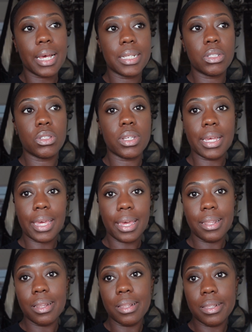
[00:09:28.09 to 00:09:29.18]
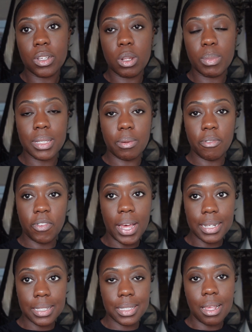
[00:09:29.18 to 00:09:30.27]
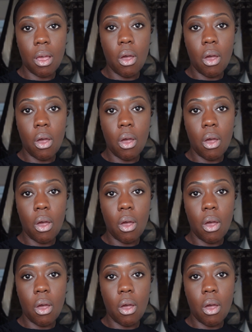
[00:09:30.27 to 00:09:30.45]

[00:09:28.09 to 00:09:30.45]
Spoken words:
and again, it's gonna be some facts